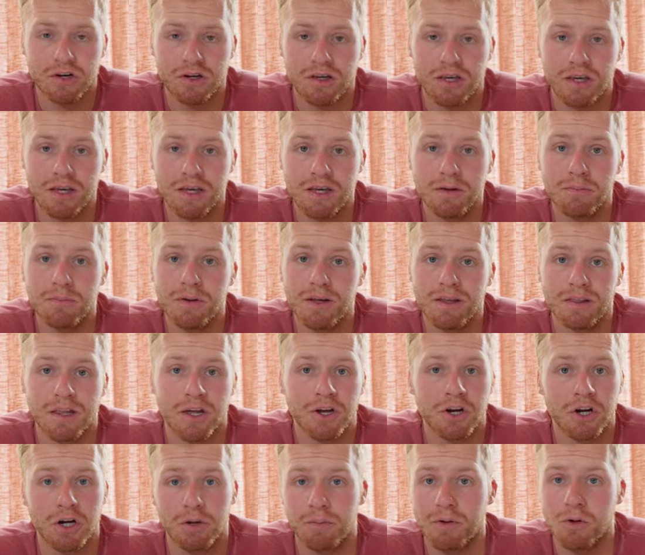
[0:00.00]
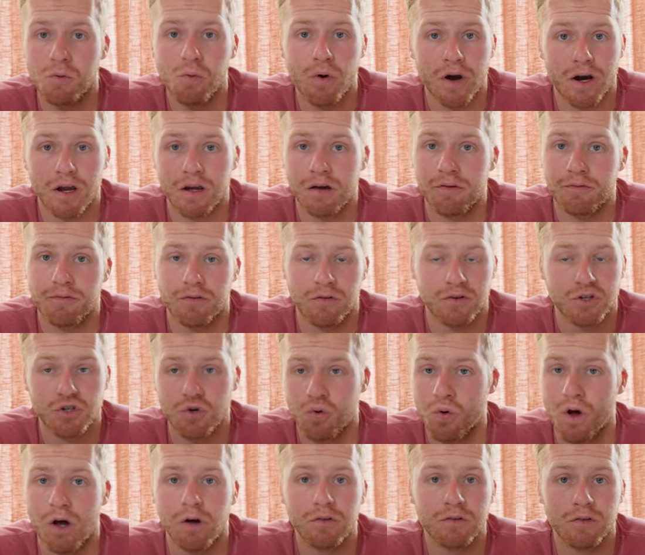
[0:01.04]
are key, being that you're gonna be wearing them for
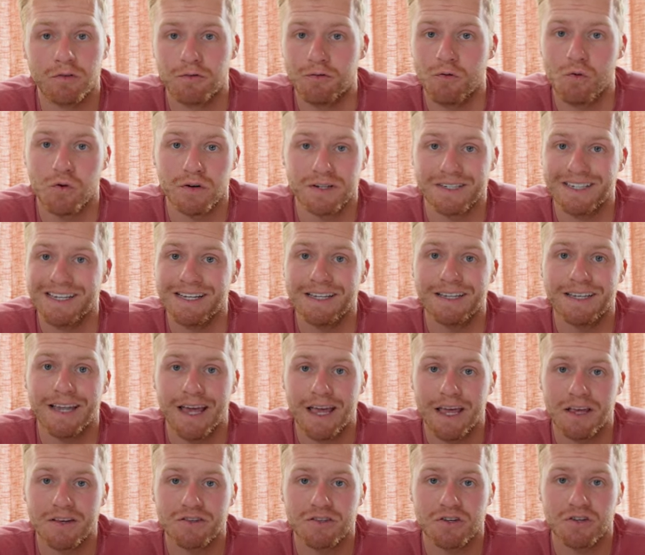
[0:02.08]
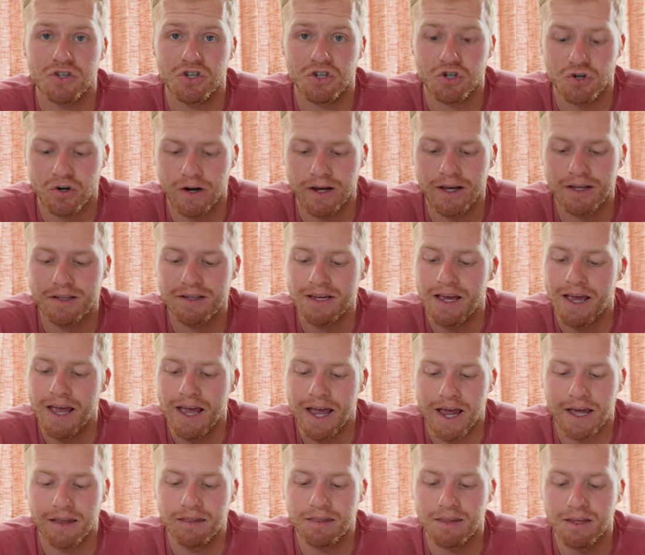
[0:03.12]
twelve to fourteen days straight,
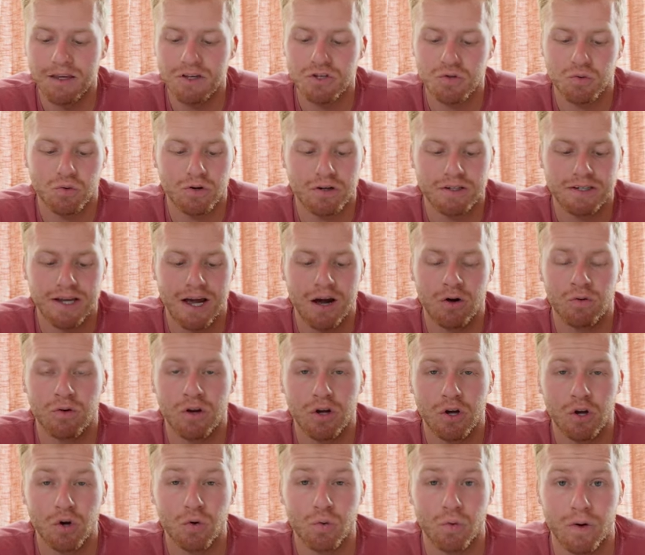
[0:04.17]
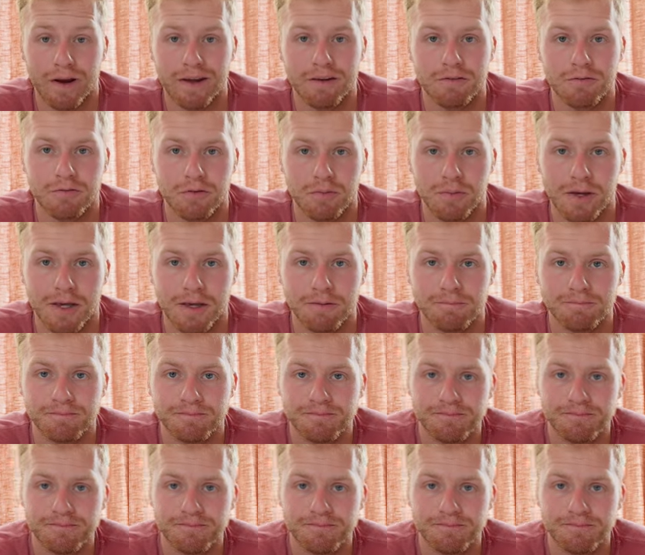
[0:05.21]
and these worked out great for me.